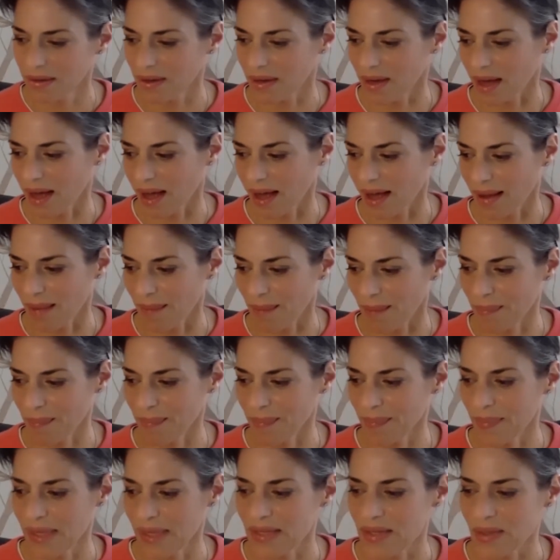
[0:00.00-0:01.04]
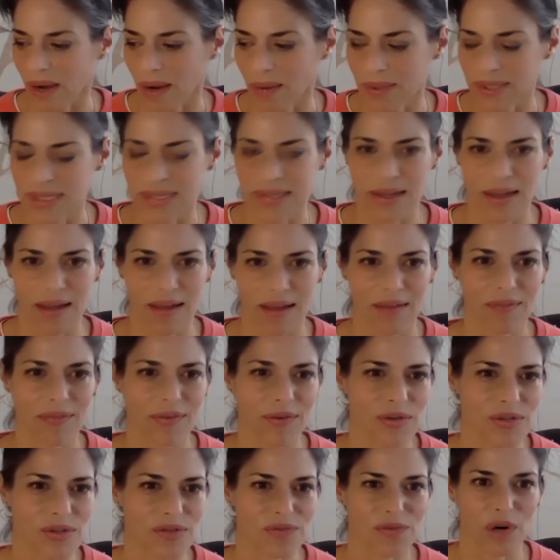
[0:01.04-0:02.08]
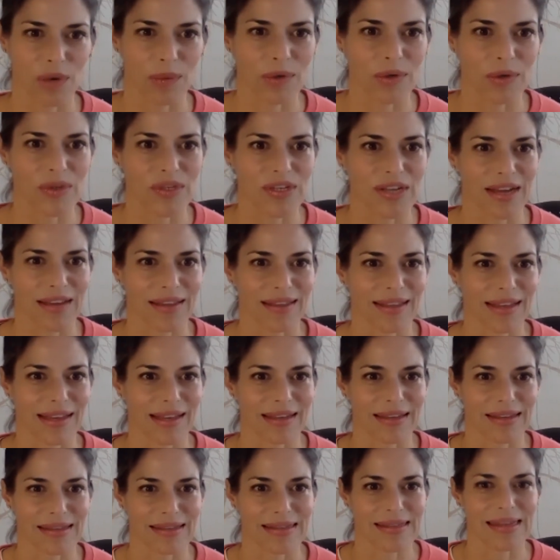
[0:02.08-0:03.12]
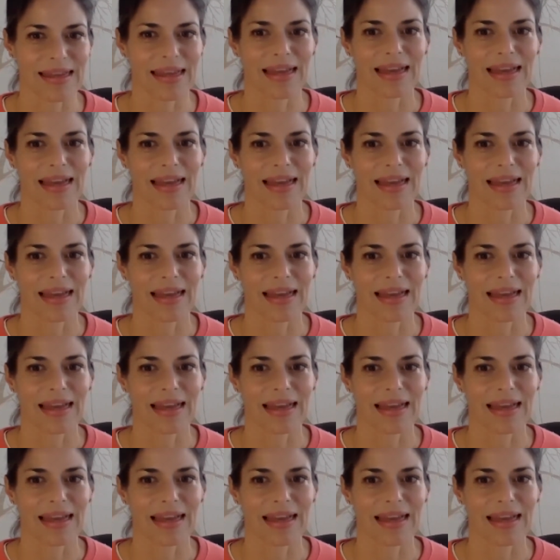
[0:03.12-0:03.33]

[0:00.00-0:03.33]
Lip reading: So I would say, first and foremost, I think it's